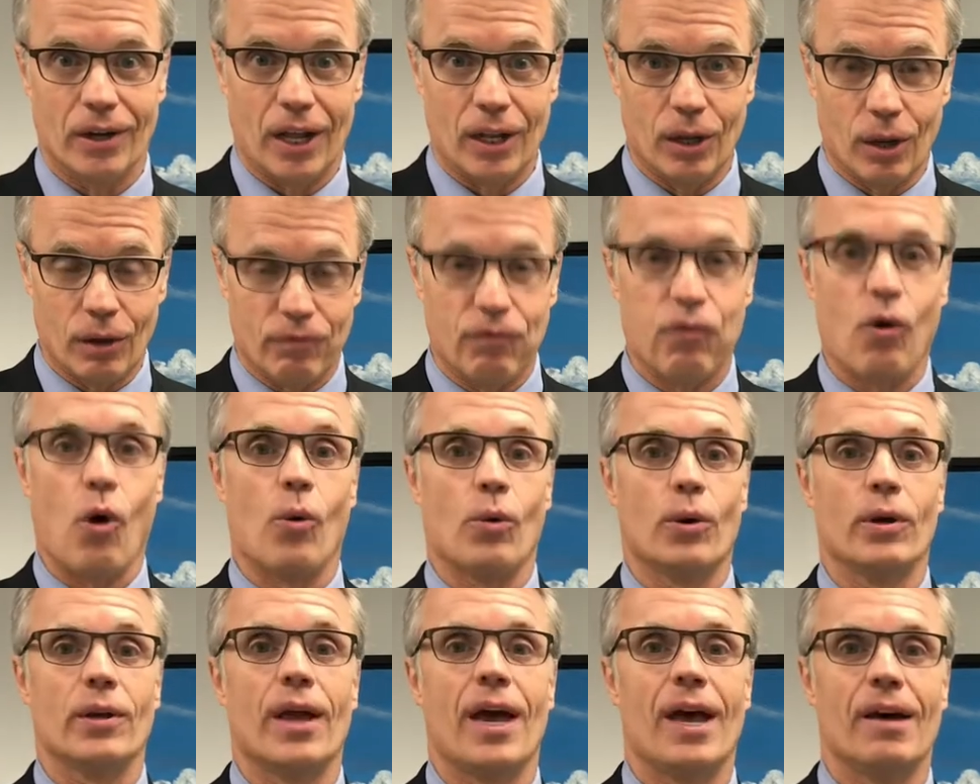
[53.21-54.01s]
I look
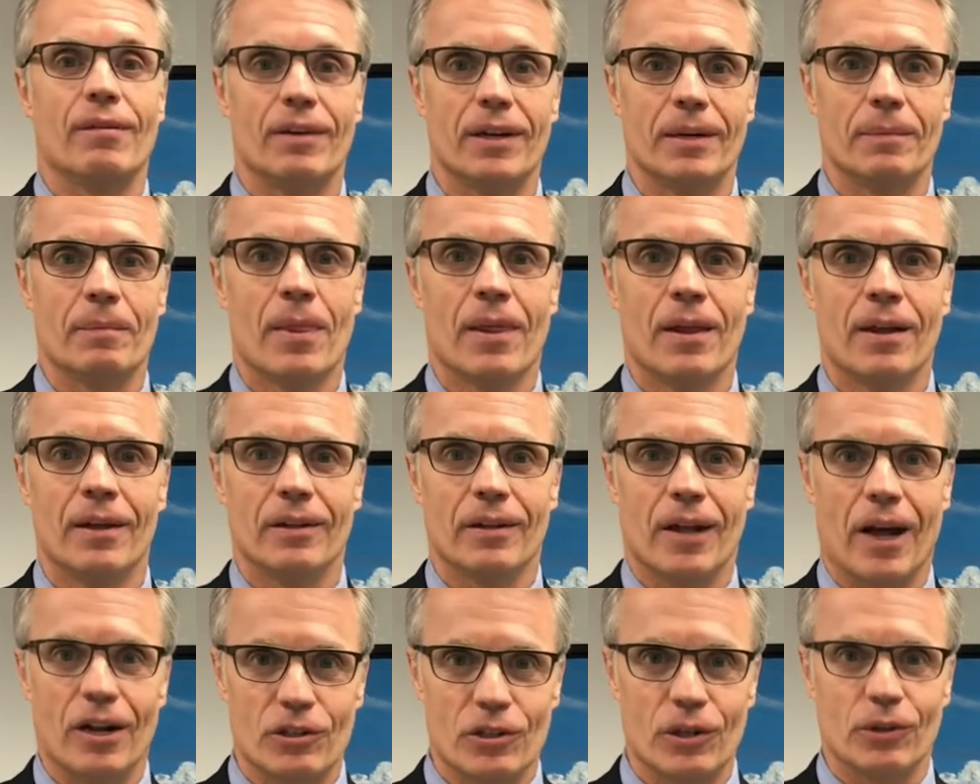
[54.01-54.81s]
forward to having
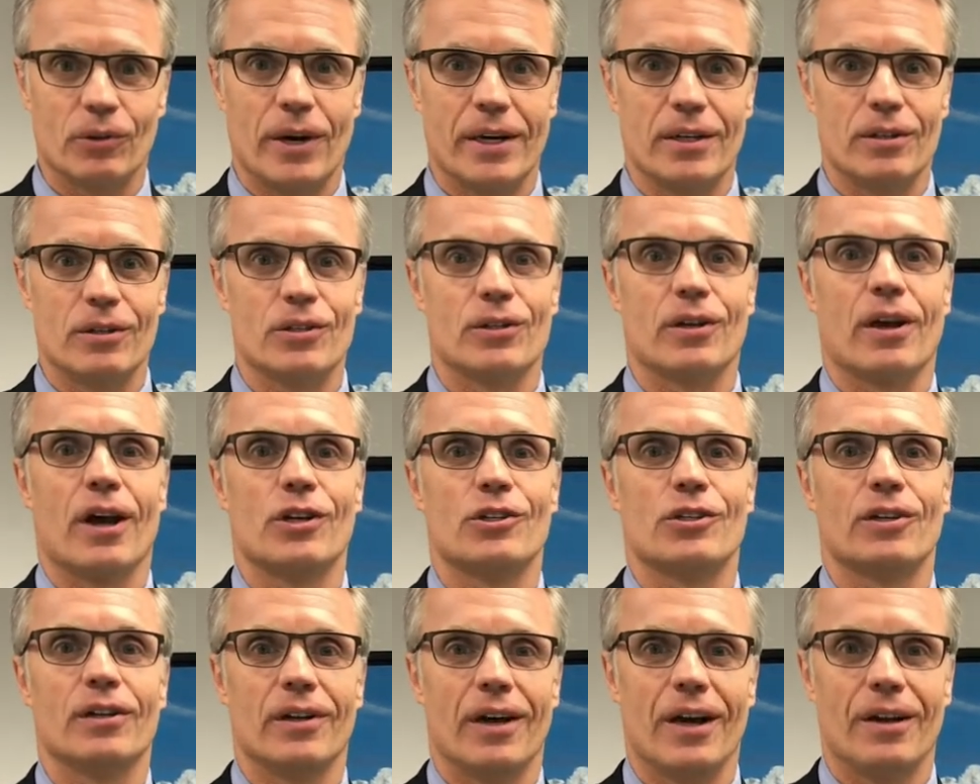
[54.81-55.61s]
lots of great
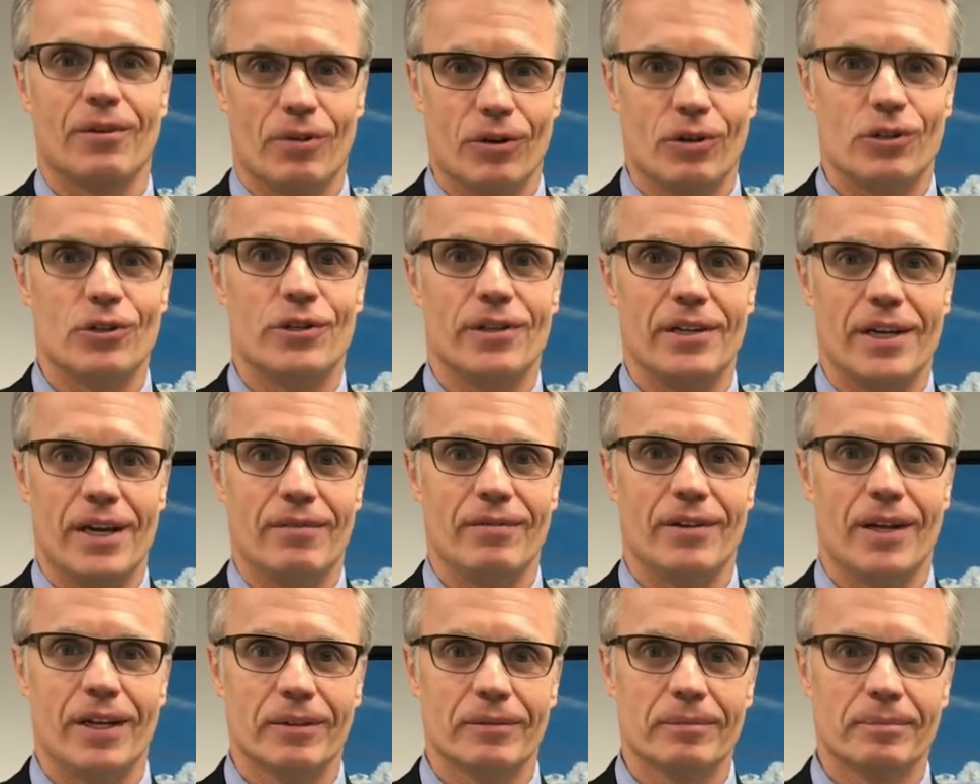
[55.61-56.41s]
discussion on Thursday
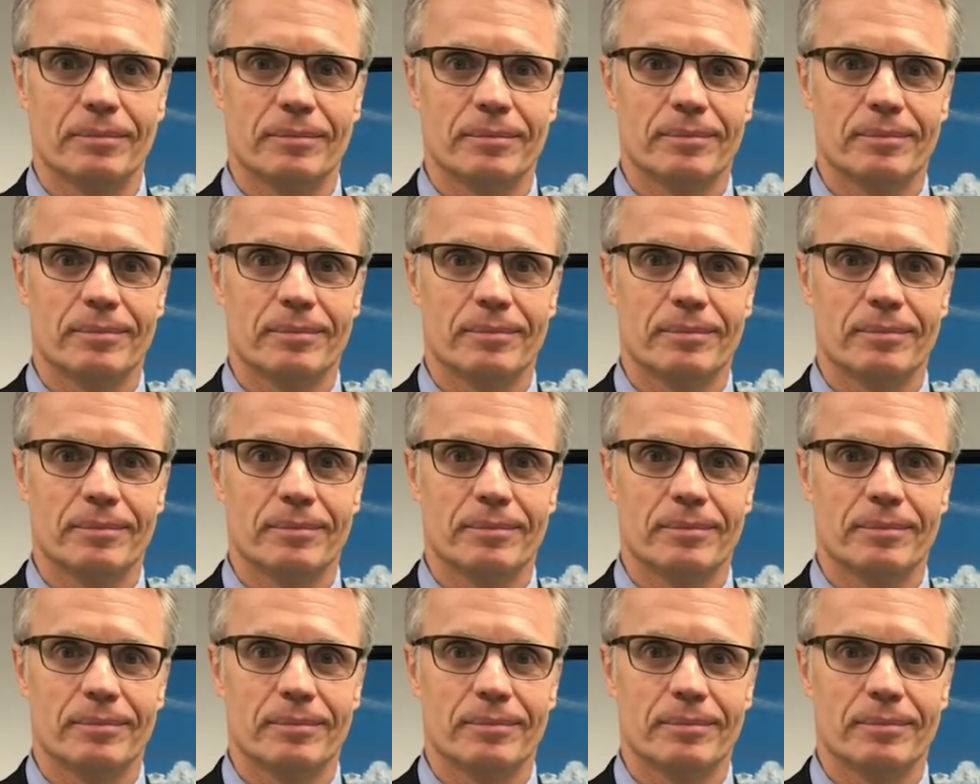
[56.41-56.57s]
evening.